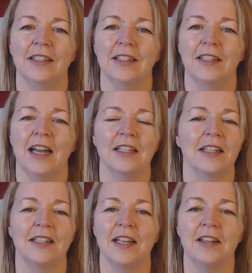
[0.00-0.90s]
Ask
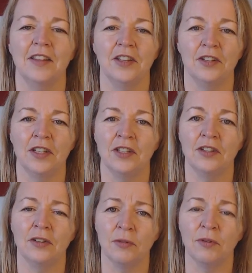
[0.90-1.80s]
us anything you need
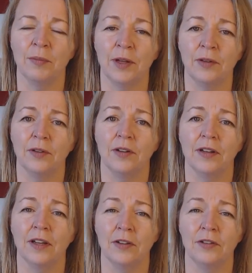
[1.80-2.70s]
to know about
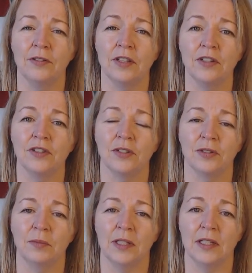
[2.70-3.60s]
how you teach
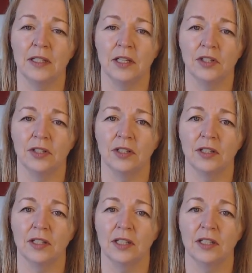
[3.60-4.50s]
children meditation.
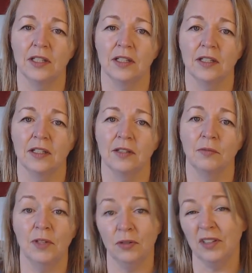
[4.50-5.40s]

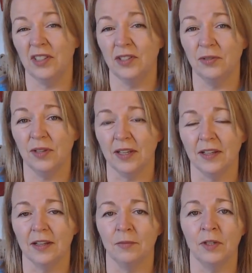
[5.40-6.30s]
We know how to do it,
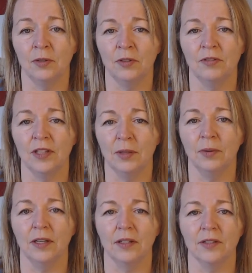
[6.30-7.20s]
and we know it really
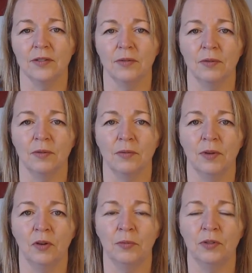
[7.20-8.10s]
works, so we
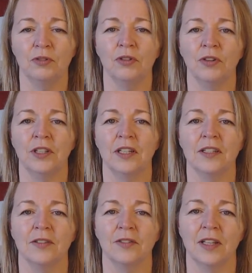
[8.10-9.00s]
hope you'll join
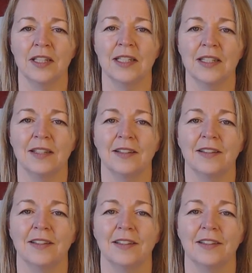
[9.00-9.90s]
us on this.
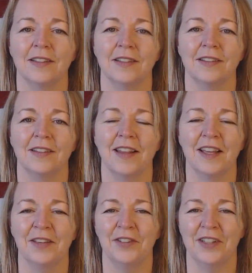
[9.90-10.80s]

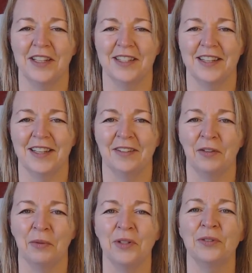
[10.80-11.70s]
Thank you for listening. Have a
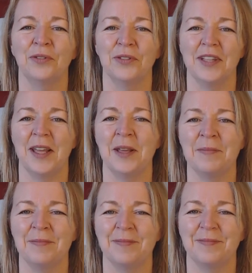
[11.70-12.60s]
wonderful day.
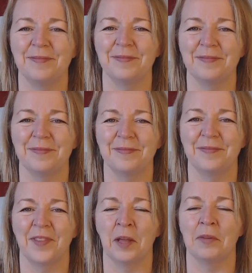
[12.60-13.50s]

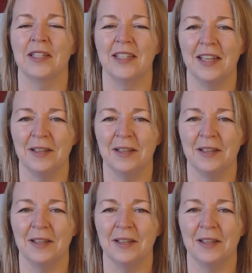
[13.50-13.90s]
Namaste.